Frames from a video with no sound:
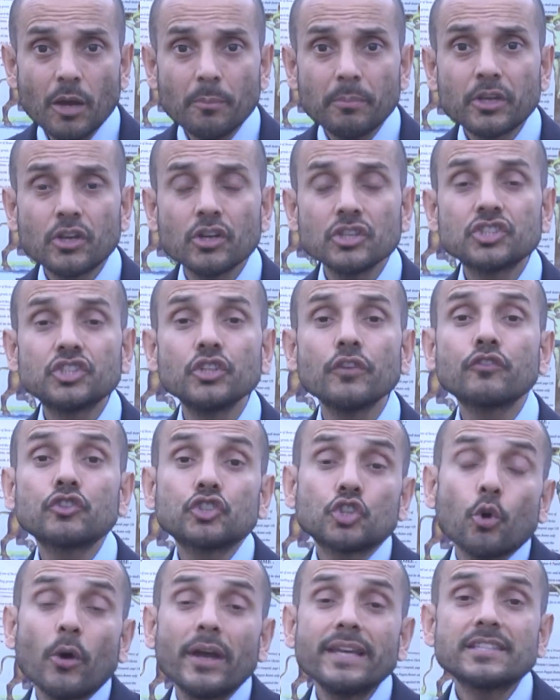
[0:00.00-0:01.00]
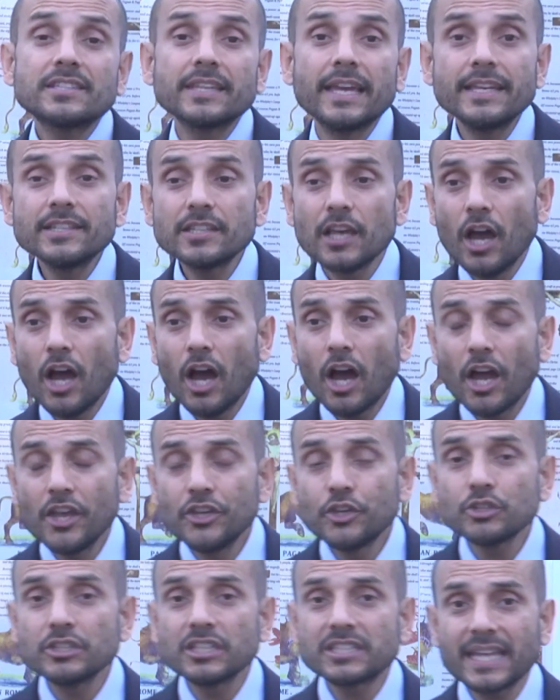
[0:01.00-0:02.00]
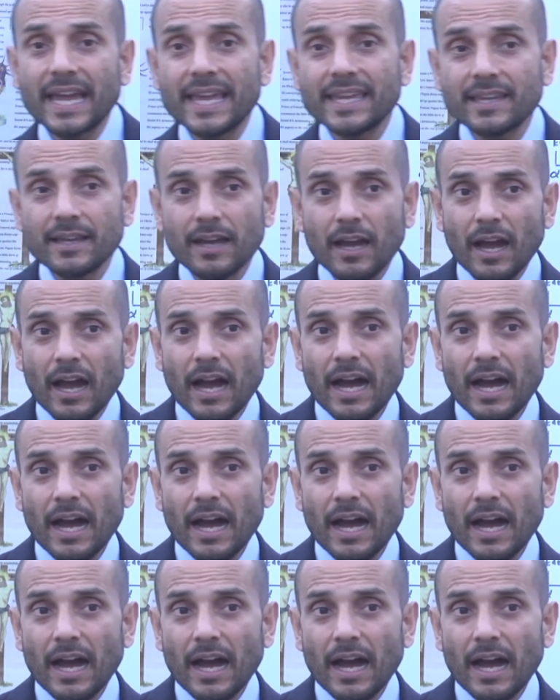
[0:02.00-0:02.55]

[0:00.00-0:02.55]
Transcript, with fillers: because your choice is are you going to take